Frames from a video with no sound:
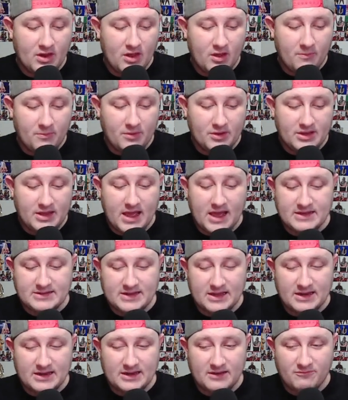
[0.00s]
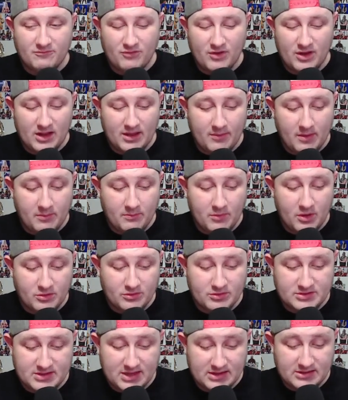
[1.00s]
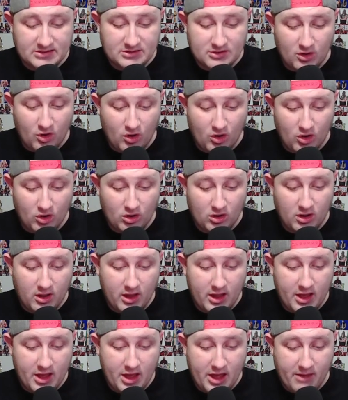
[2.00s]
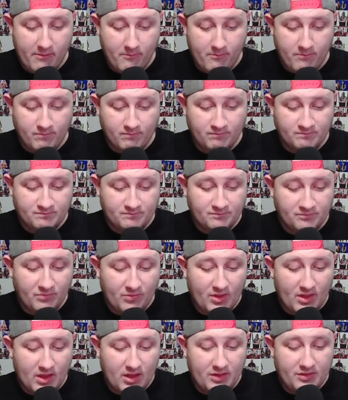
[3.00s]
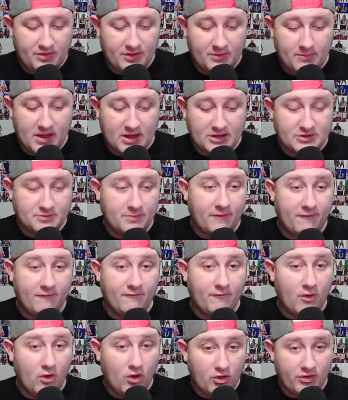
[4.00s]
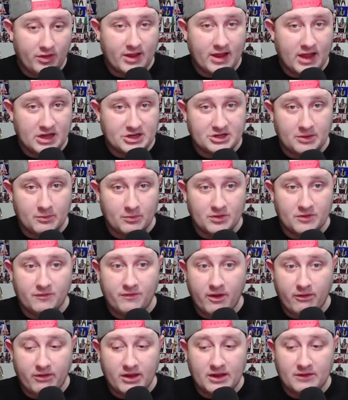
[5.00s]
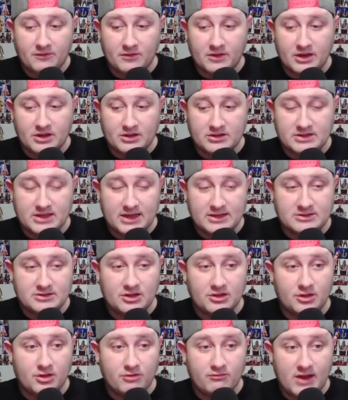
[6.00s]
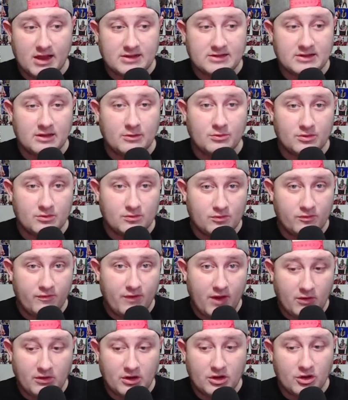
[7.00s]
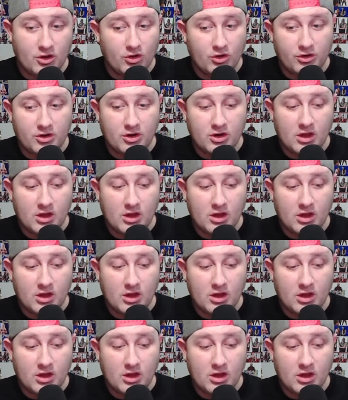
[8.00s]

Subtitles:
yeah, so it didn't really make most sense at all. The match before the cash-in was very evenly contested. The wrestling was very good.